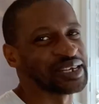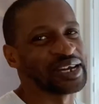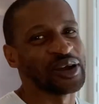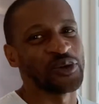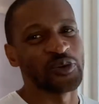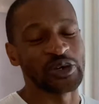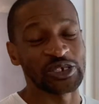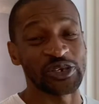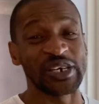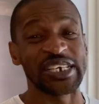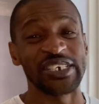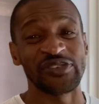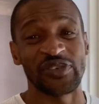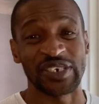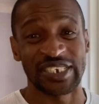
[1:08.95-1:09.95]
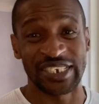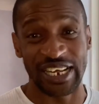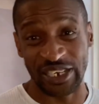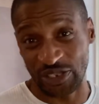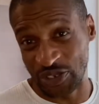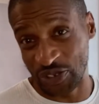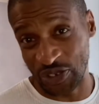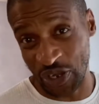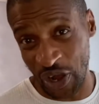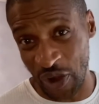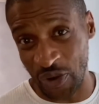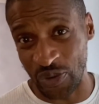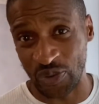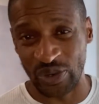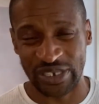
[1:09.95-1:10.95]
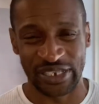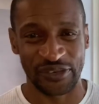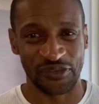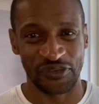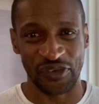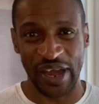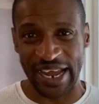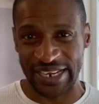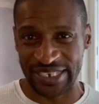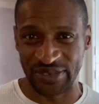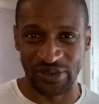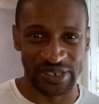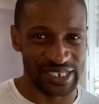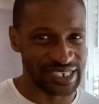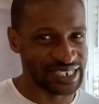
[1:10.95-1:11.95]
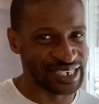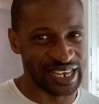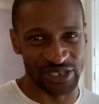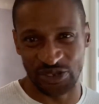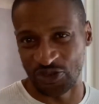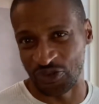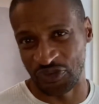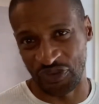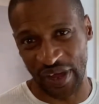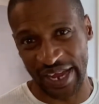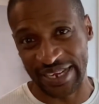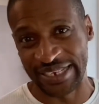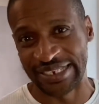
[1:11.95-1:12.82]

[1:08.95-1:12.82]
Once your interest starts to go, once it starts to fade,